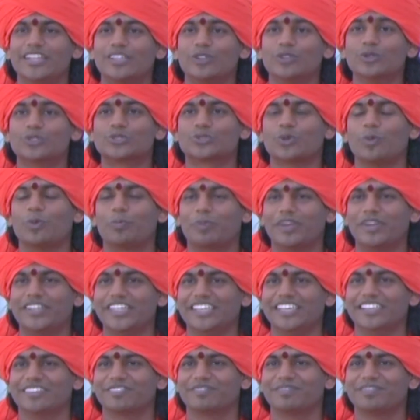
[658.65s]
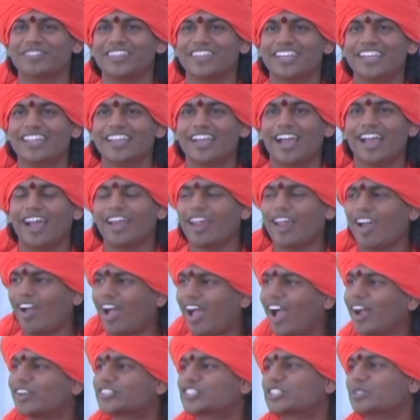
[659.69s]
It looks so pretty. And an
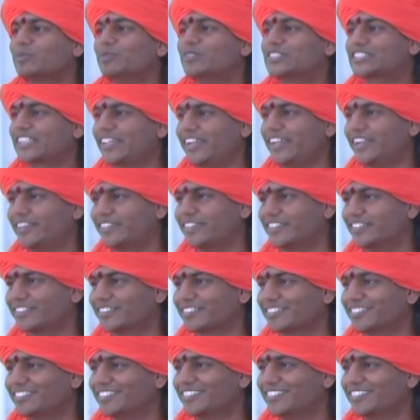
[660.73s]
ashram is created.